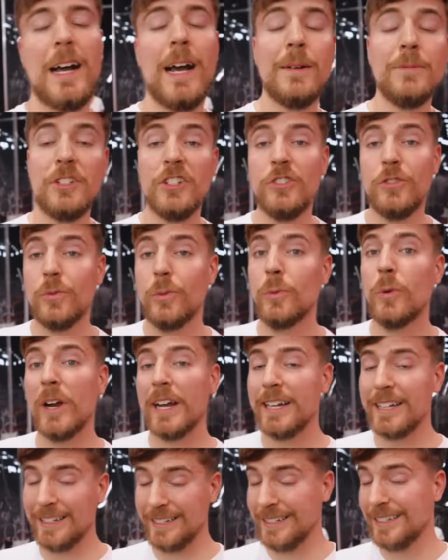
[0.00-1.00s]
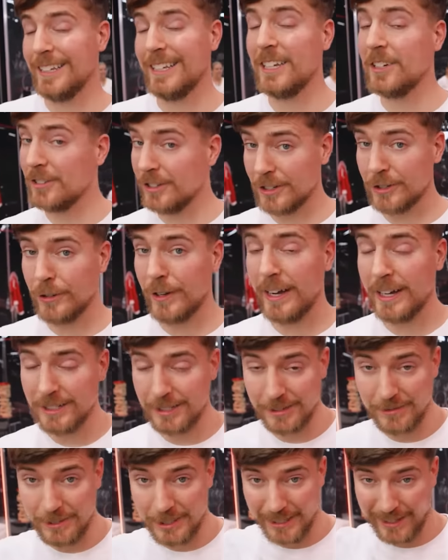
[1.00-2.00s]
just waiting to hear the crash of
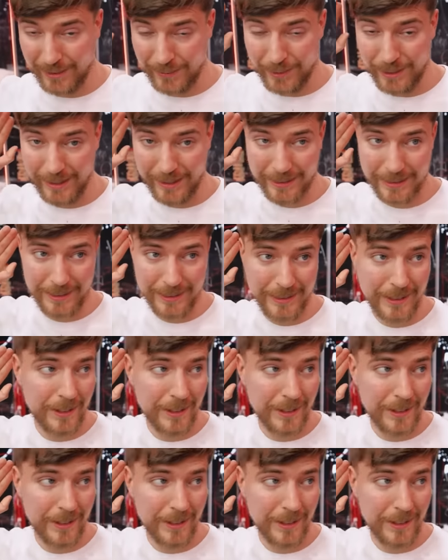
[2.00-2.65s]
Jenga blocks.